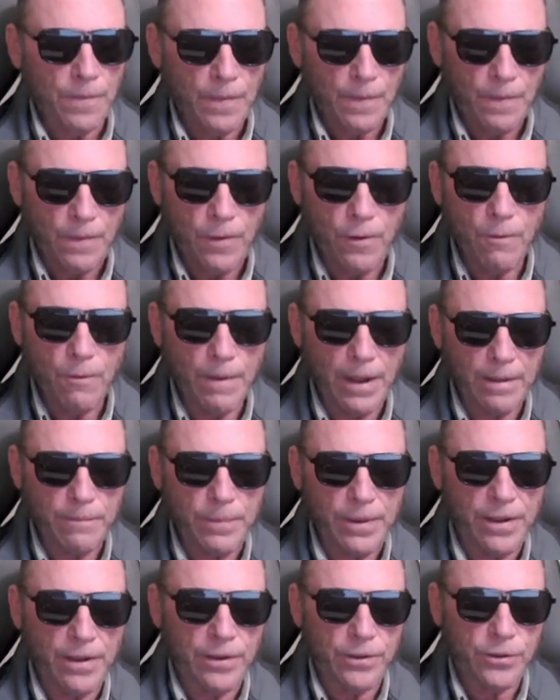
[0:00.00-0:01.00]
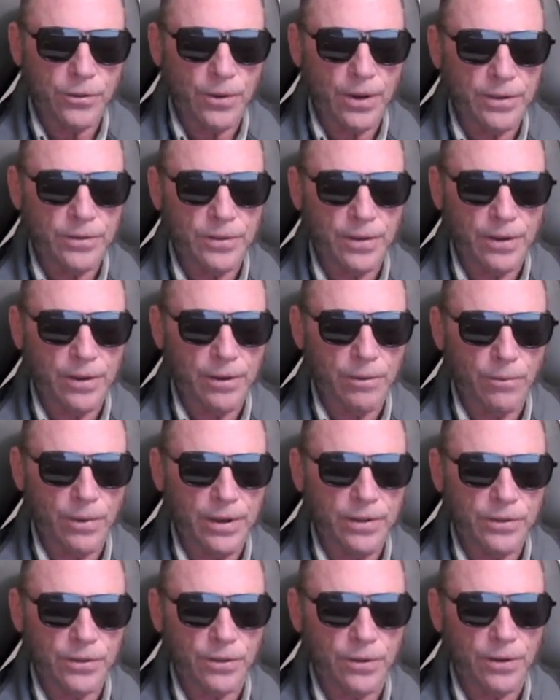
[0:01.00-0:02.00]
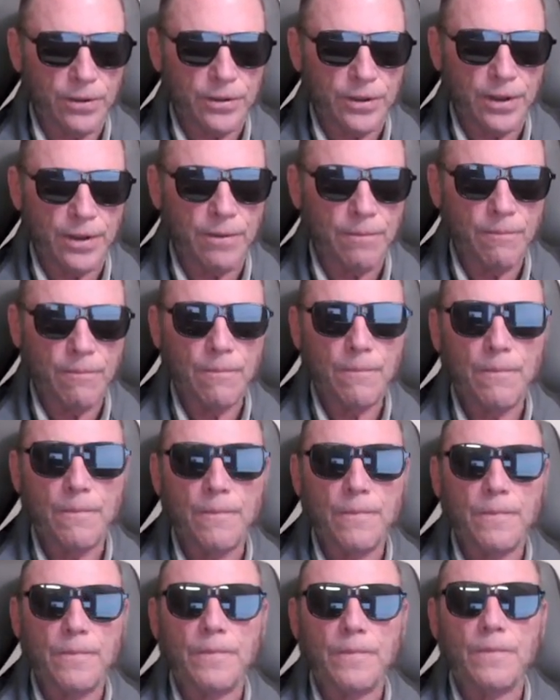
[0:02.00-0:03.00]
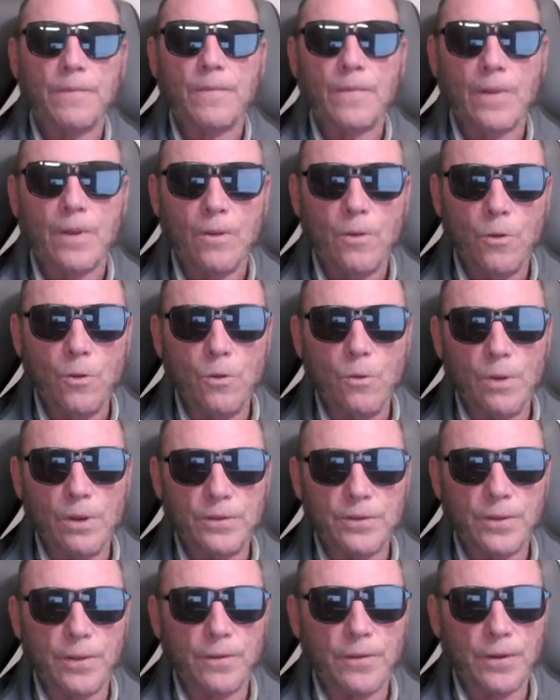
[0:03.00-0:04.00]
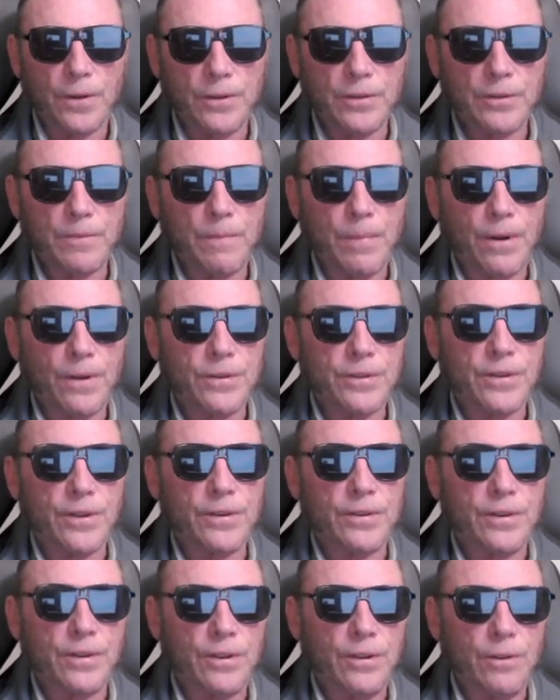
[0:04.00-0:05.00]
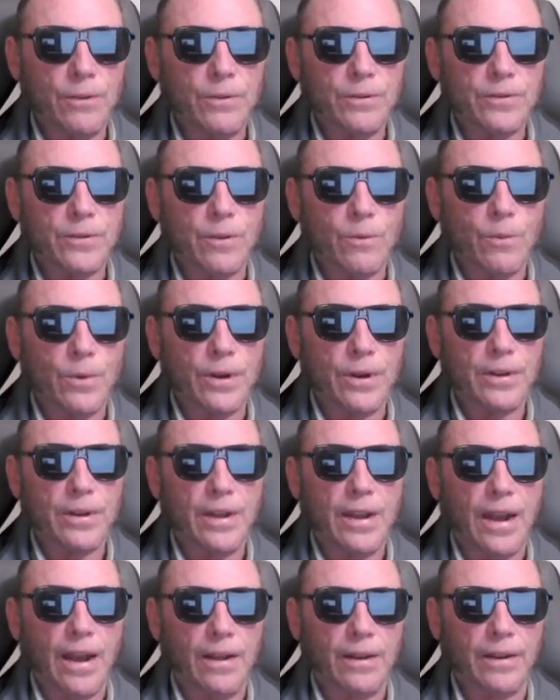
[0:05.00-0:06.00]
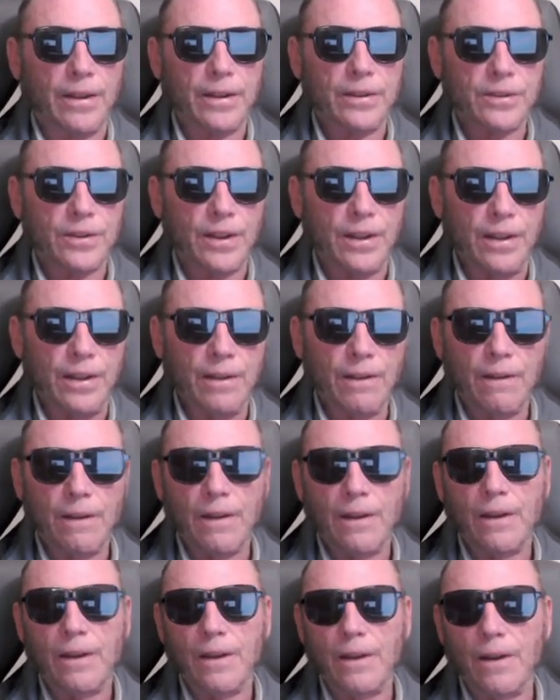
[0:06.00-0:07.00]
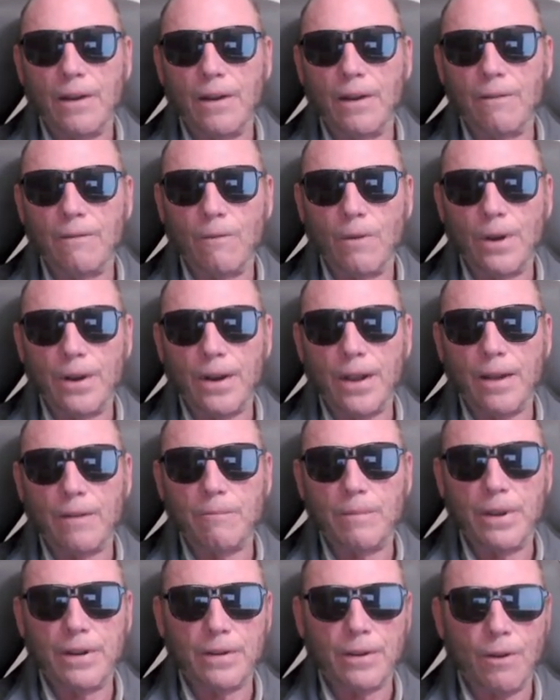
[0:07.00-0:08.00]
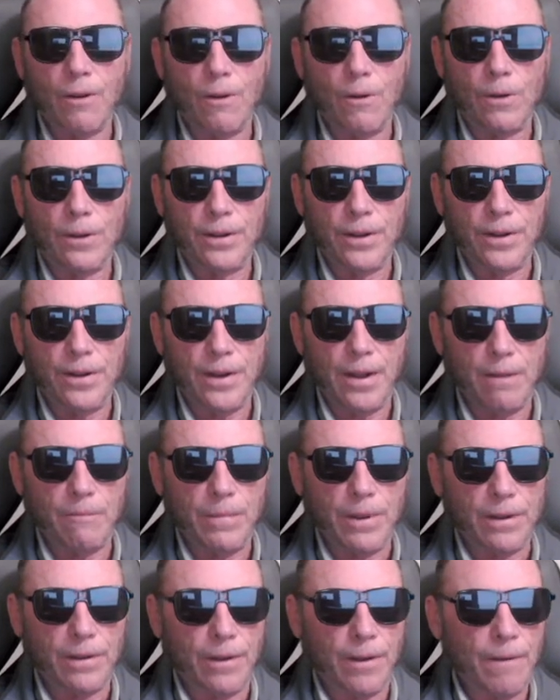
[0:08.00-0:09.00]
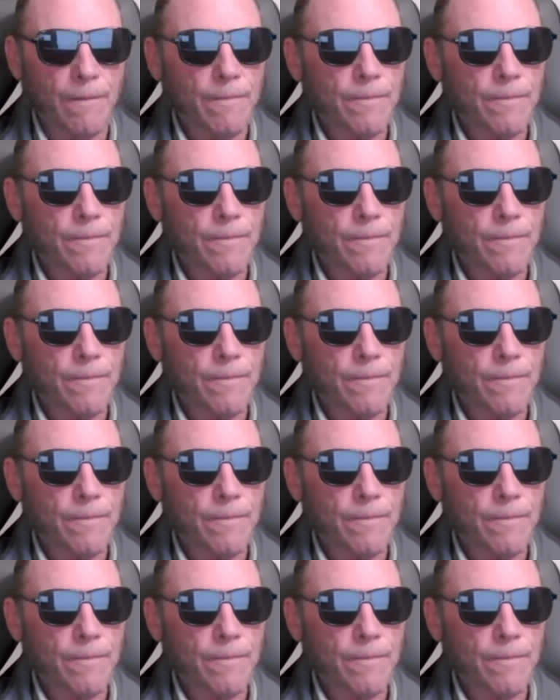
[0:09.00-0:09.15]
You might be interested in researching who was the first person to use the word galaxy of what had been called a nebula.